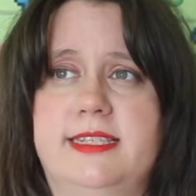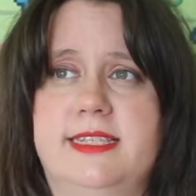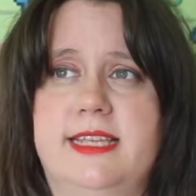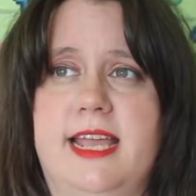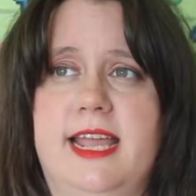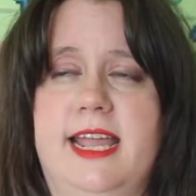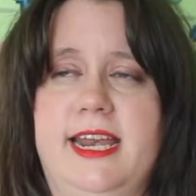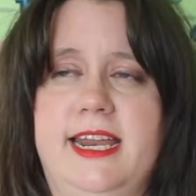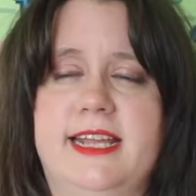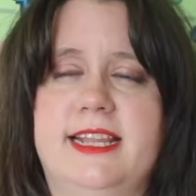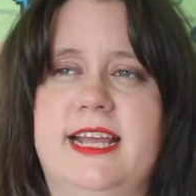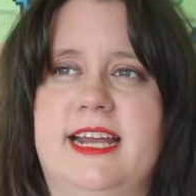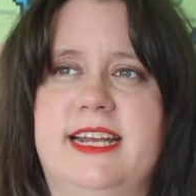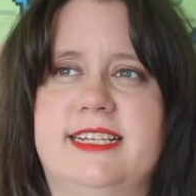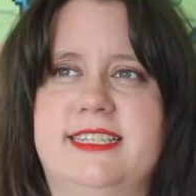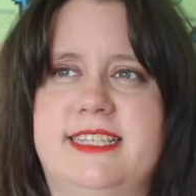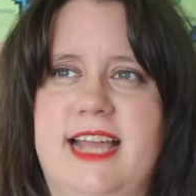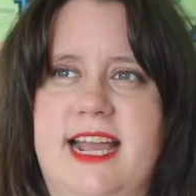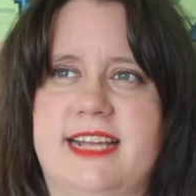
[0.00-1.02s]
hitting that
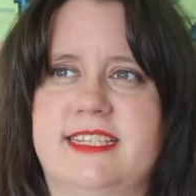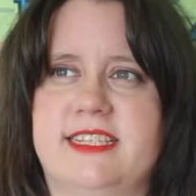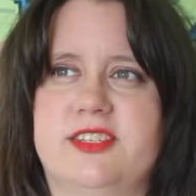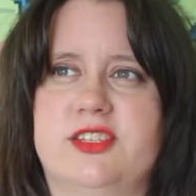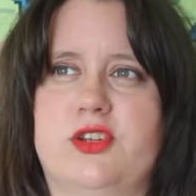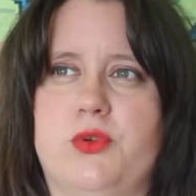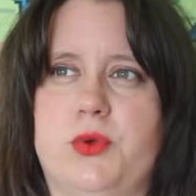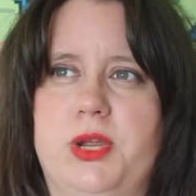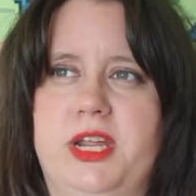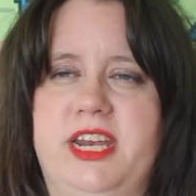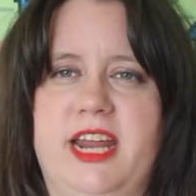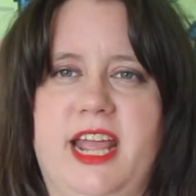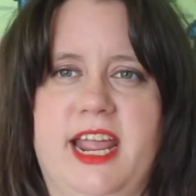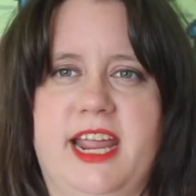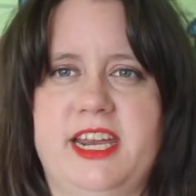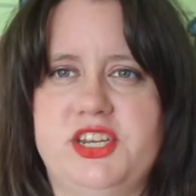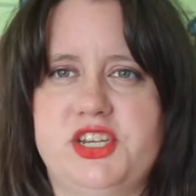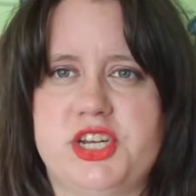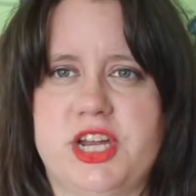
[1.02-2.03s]
Assassin's Creed
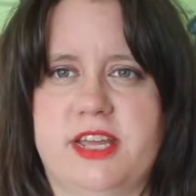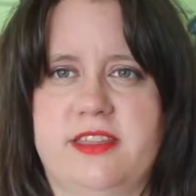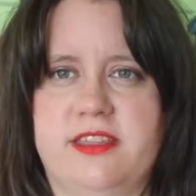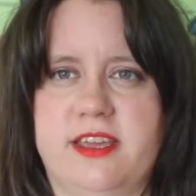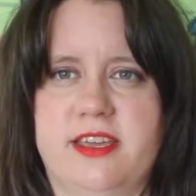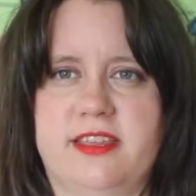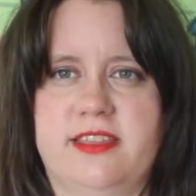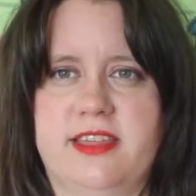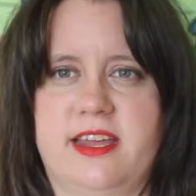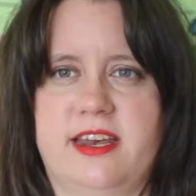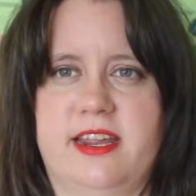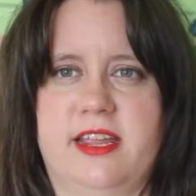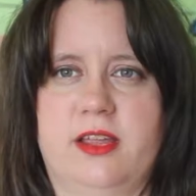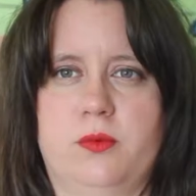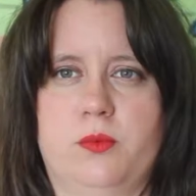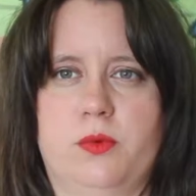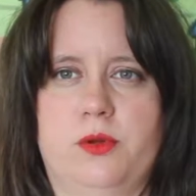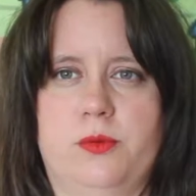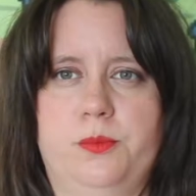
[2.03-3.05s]
itch. I think that
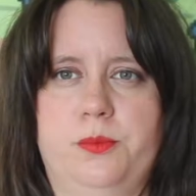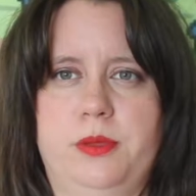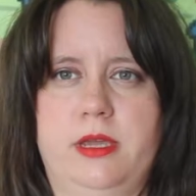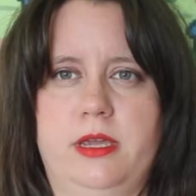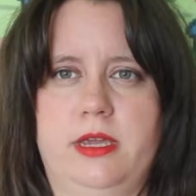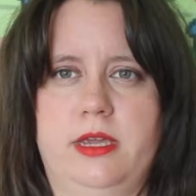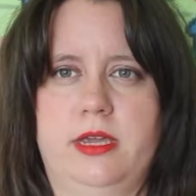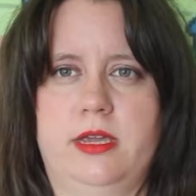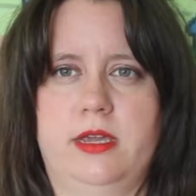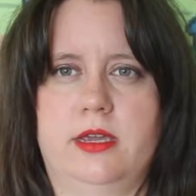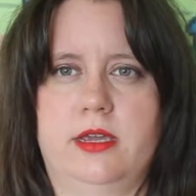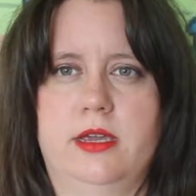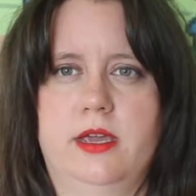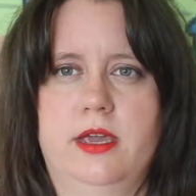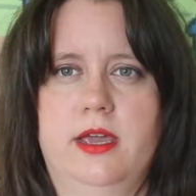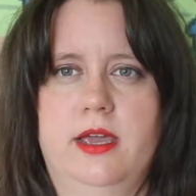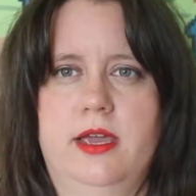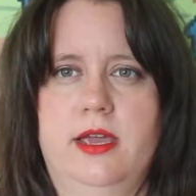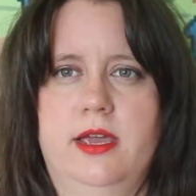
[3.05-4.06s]
it will be
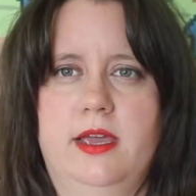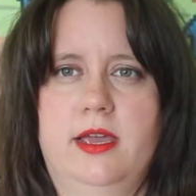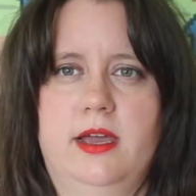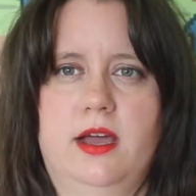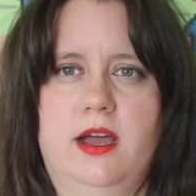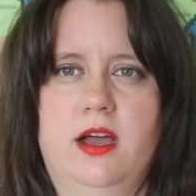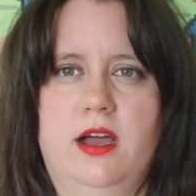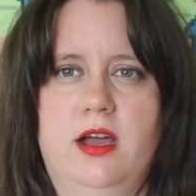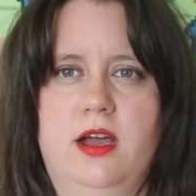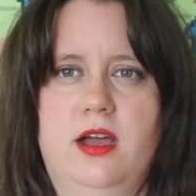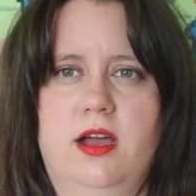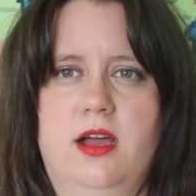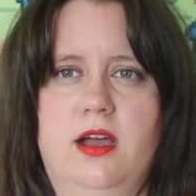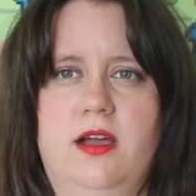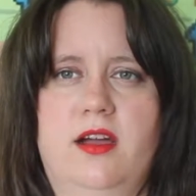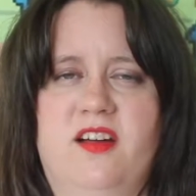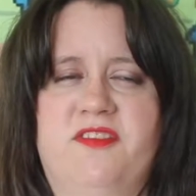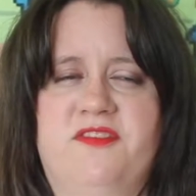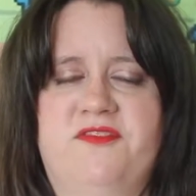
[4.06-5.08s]

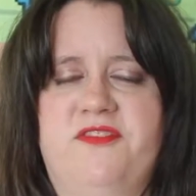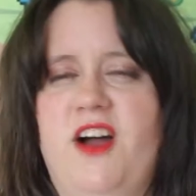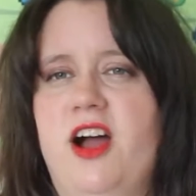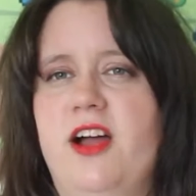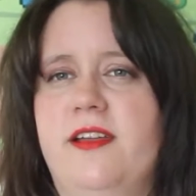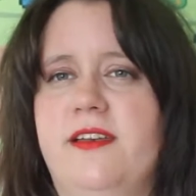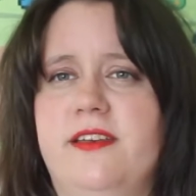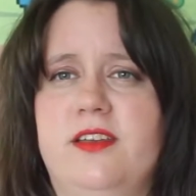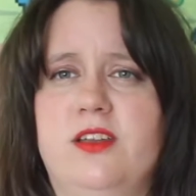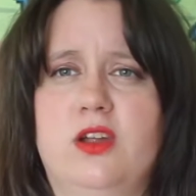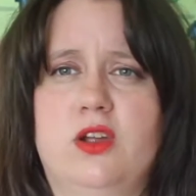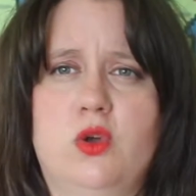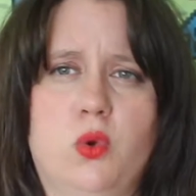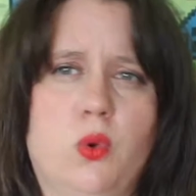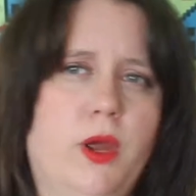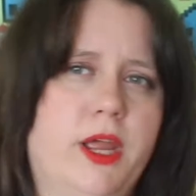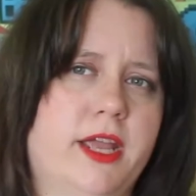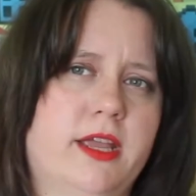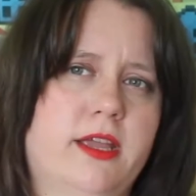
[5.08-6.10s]
a fun,
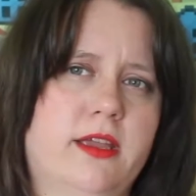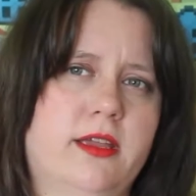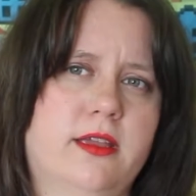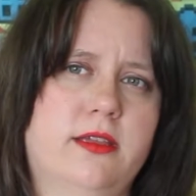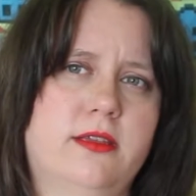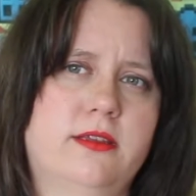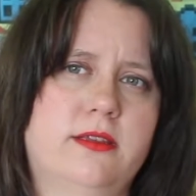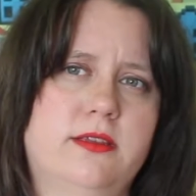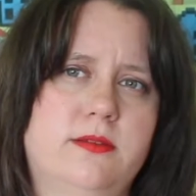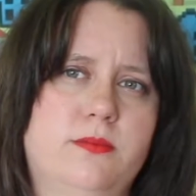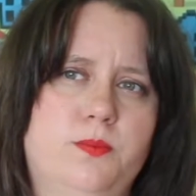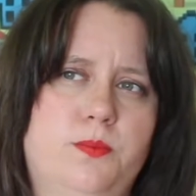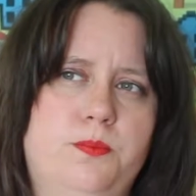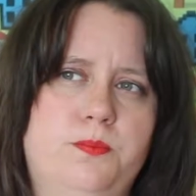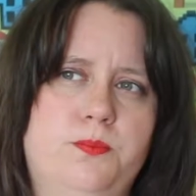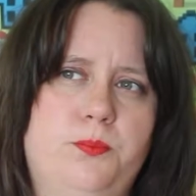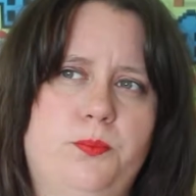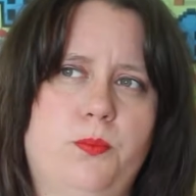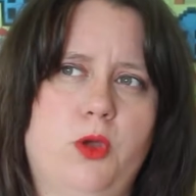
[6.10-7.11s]
quick
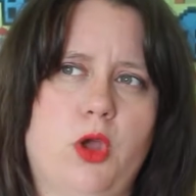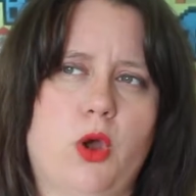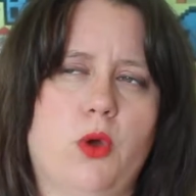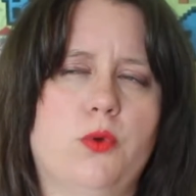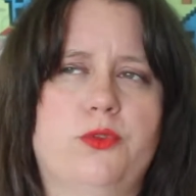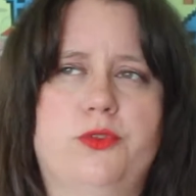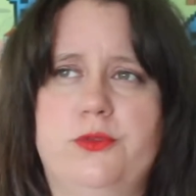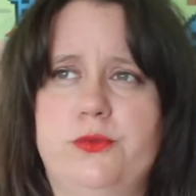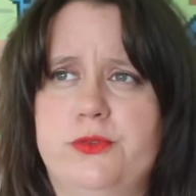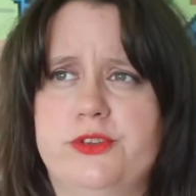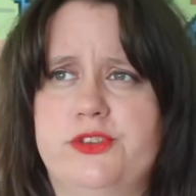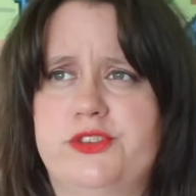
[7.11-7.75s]
go through